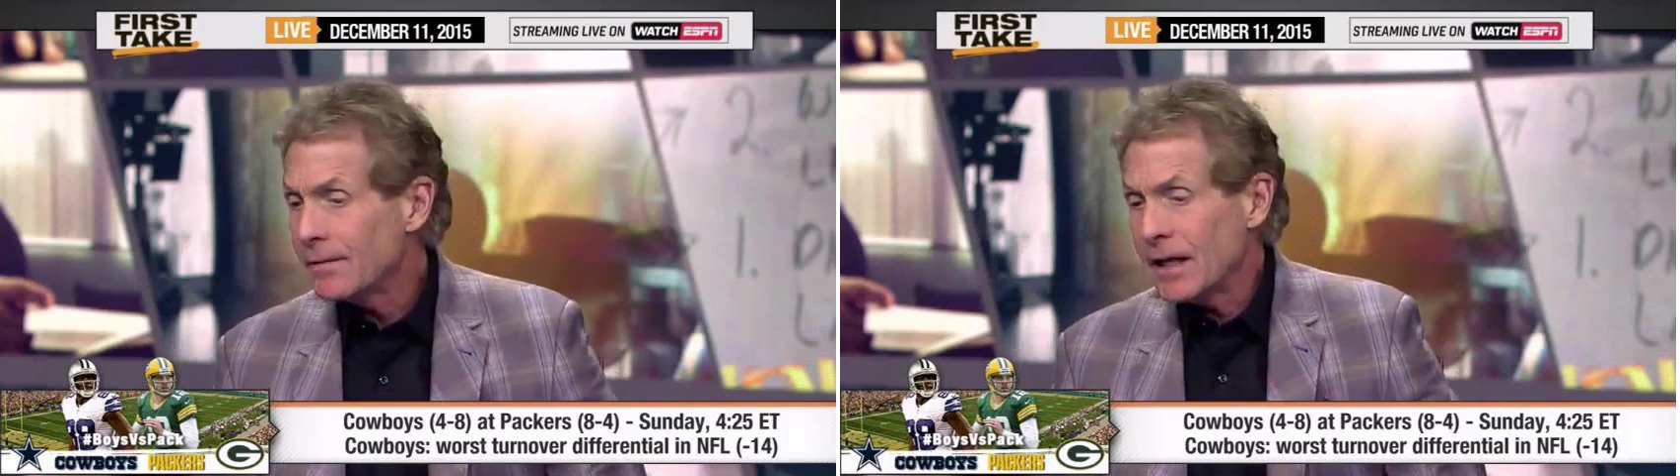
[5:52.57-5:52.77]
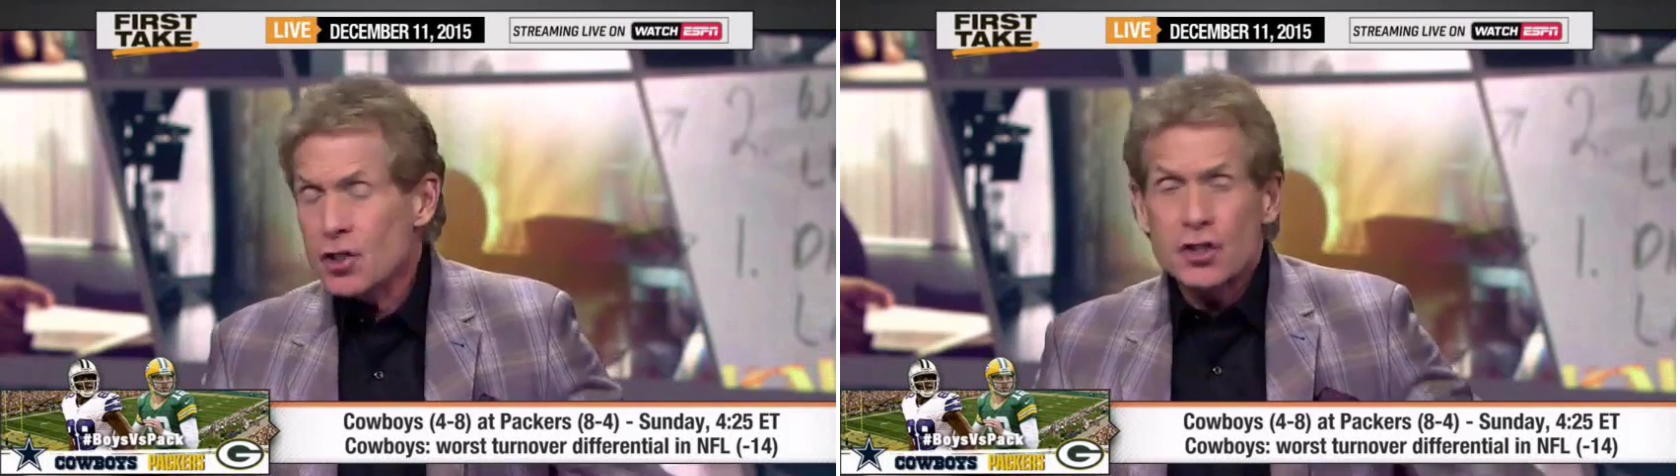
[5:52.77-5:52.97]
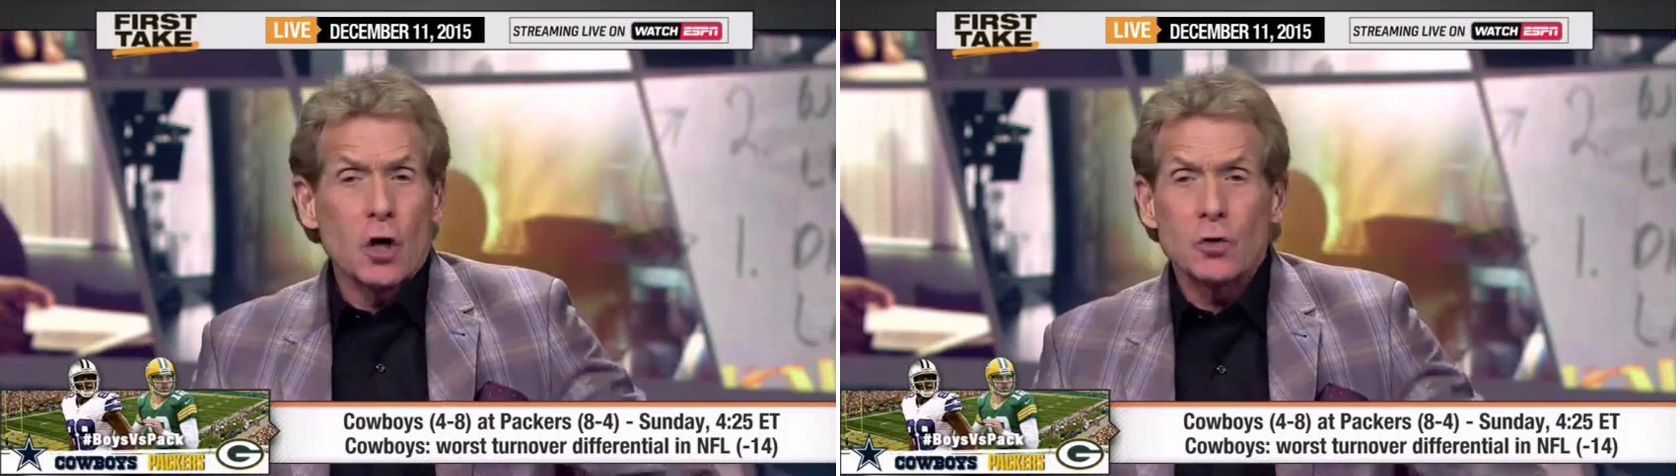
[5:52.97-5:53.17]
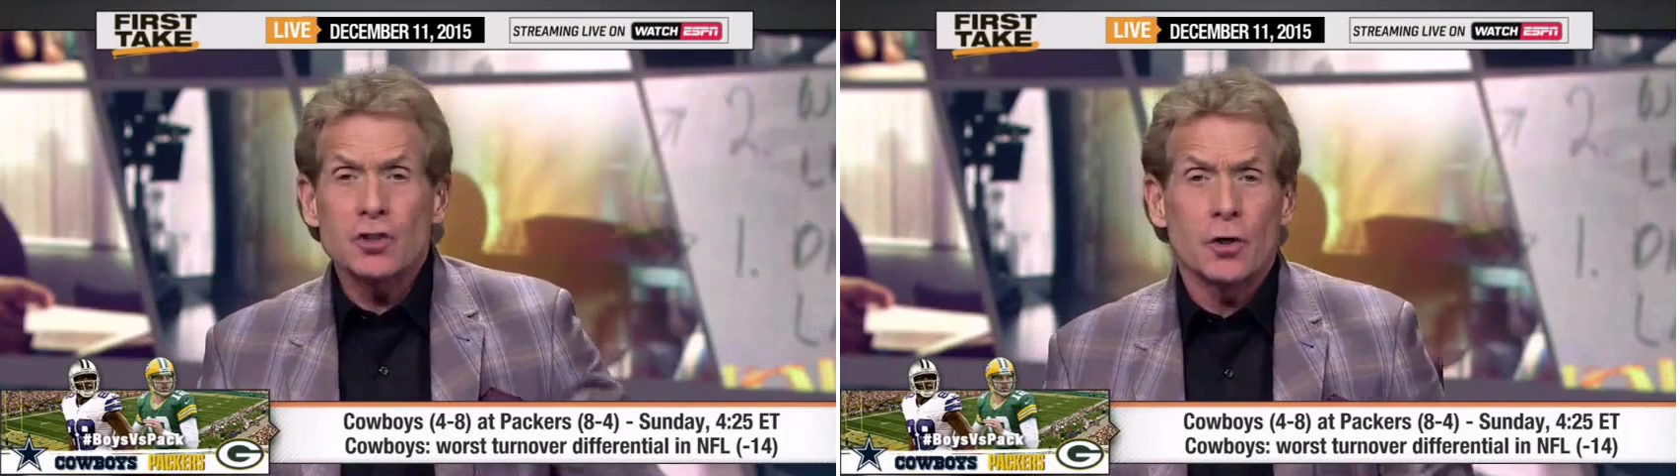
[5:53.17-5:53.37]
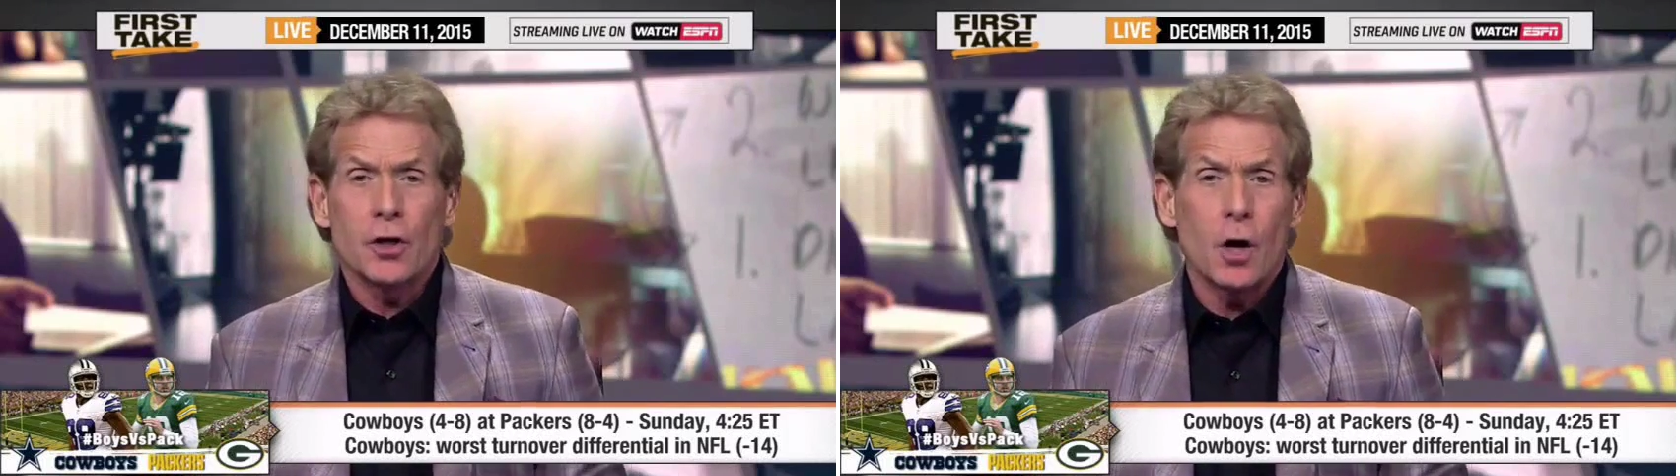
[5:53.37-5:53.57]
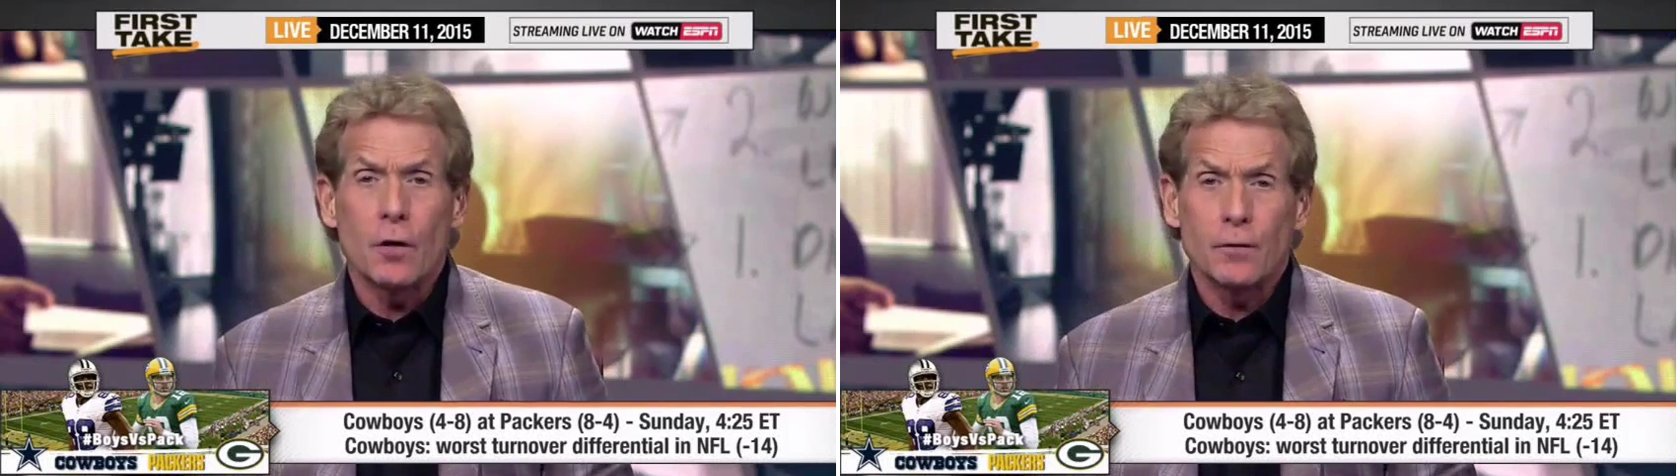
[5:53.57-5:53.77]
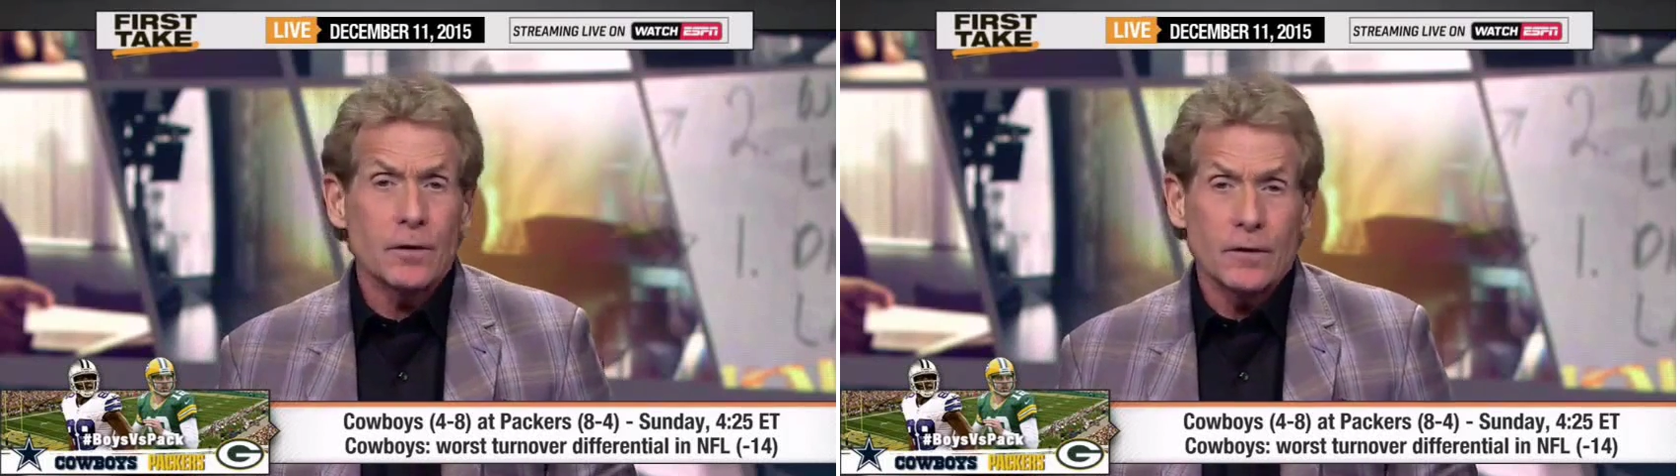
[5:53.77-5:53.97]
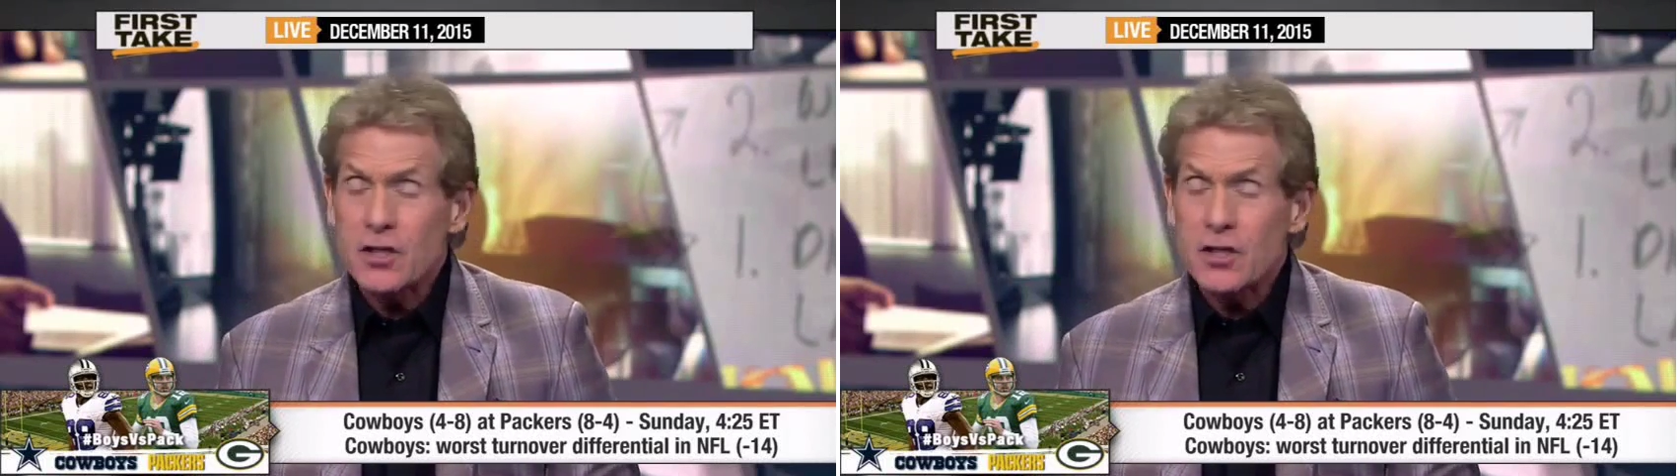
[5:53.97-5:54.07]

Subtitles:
They just don't turn it over.